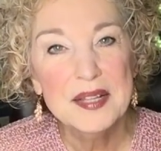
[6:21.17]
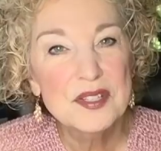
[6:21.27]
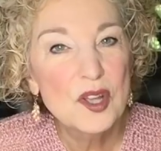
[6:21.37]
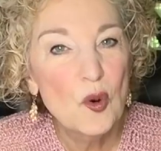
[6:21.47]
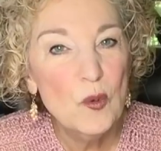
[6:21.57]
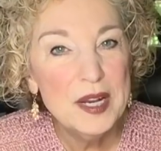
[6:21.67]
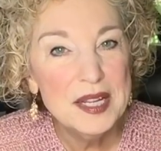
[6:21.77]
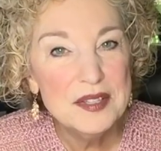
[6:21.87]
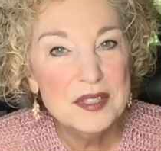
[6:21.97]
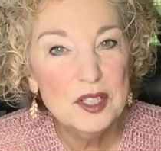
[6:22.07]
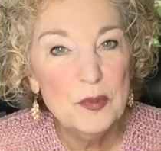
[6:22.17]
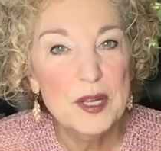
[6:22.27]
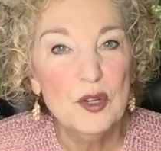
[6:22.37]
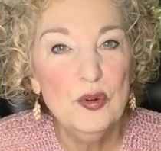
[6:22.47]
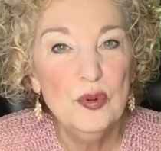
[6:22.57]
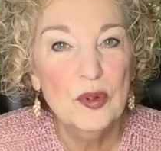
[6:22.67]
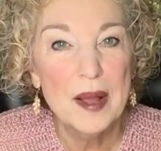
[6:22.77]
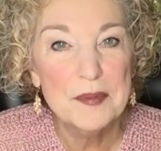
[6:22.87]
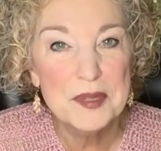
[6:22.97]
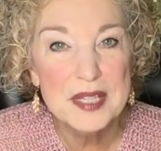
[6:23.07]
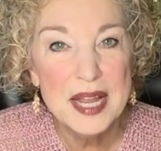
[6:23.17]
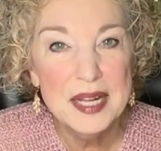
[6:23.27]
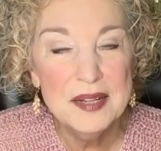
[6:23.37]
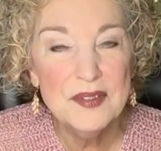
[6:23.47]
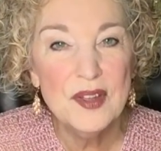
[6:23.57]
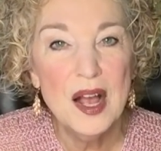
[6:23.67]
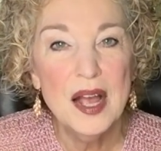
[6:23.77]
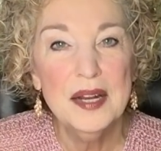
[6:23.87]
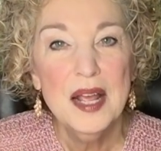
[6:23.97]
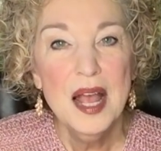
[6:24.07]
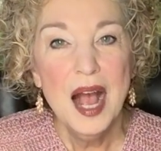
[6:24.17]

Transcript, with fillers: And so when it gets a little bit cool, I'm staying inside,